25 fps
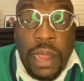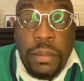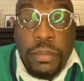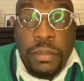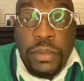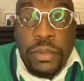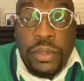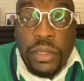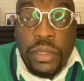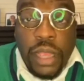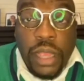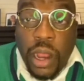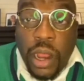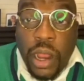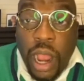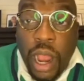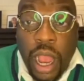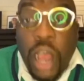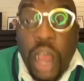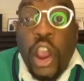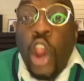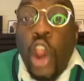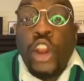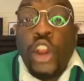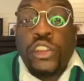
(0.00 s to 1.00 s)

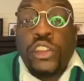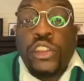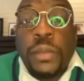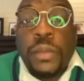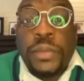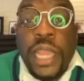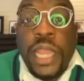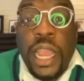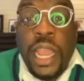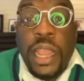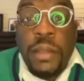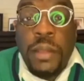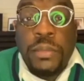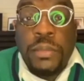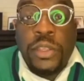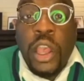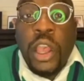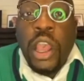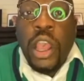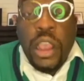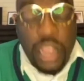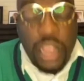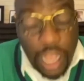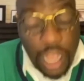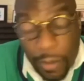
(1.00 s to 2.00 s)
art sometimes
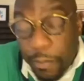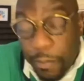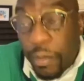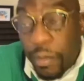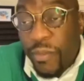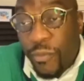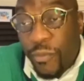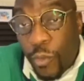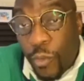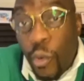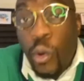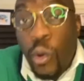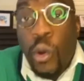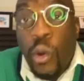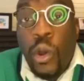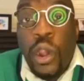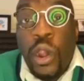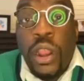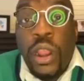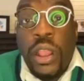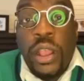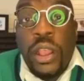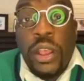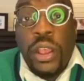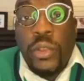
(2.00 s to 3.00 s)
come
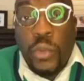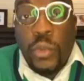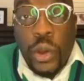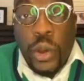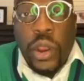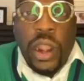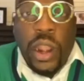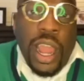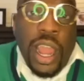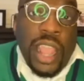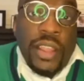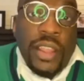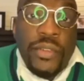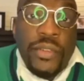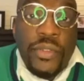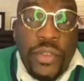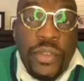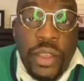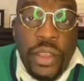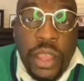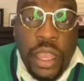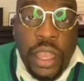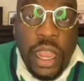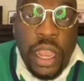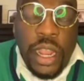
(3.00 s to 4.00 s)
before real life.
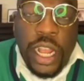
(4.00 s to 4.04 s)
And that's